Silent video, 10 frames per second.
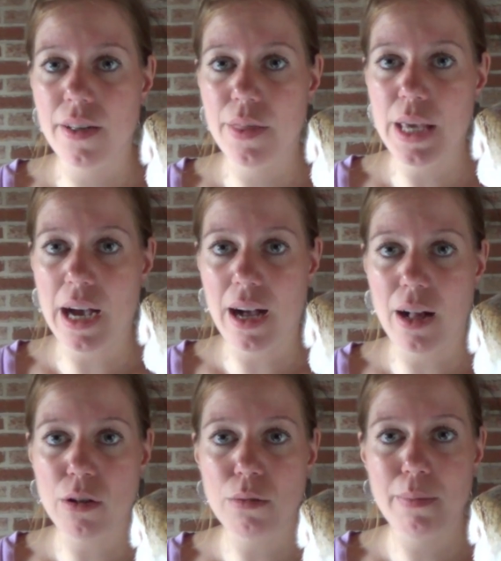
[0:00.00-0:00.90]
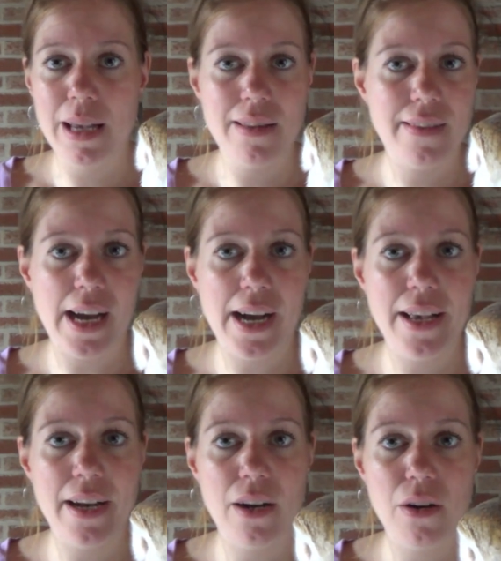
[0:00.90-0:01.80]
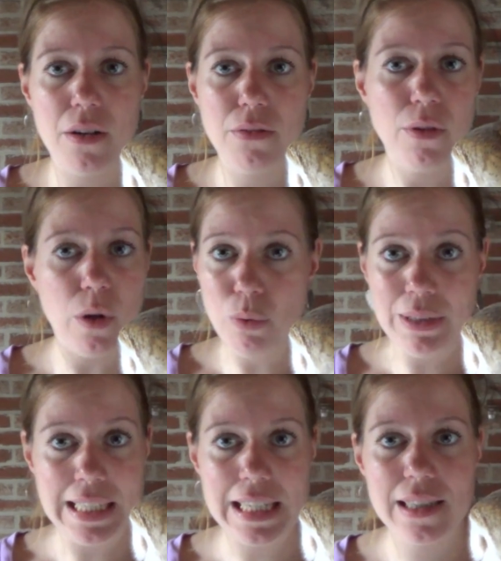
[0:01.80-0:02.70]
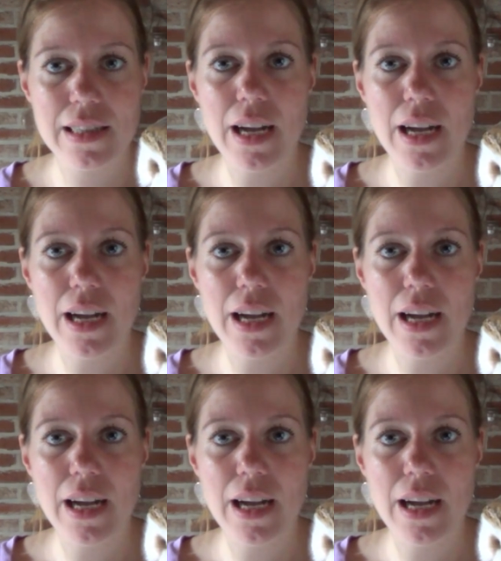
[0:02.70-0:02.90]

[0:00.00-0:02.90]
the owl may die of loneliness.